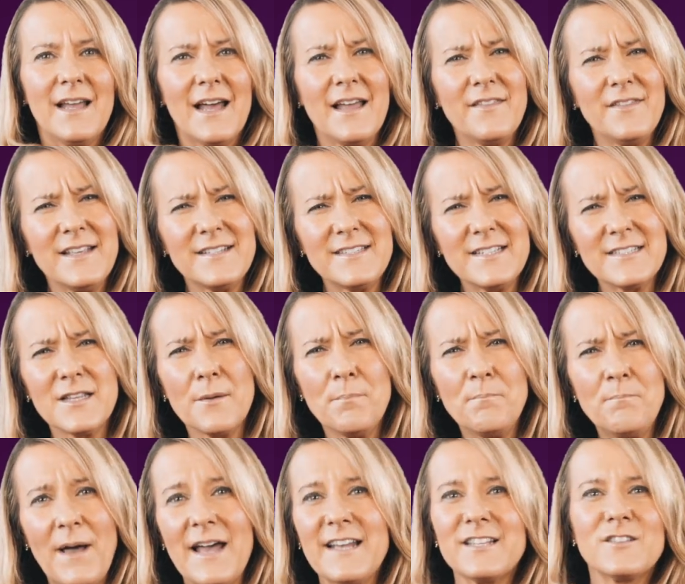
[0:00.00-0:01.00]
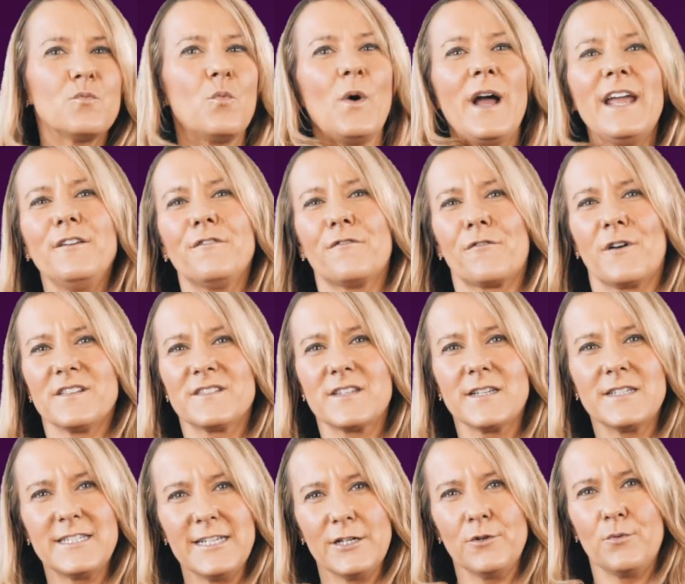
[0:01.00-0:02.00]
and this is the best way for us
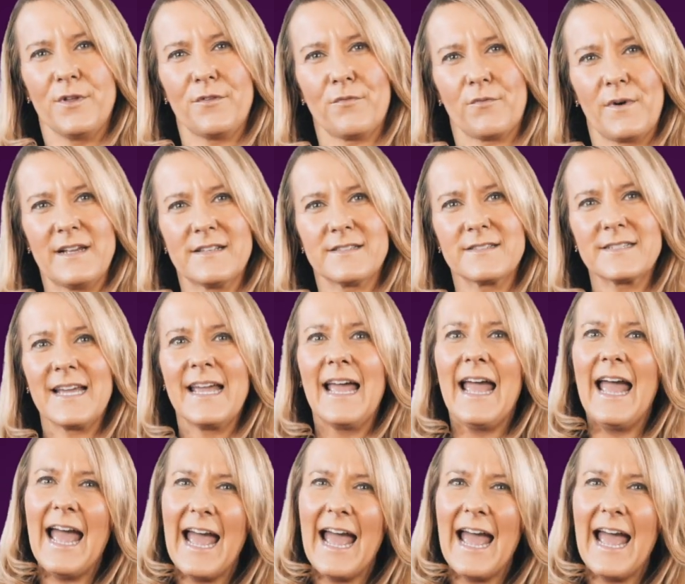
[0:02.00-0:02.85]
to deal with risk,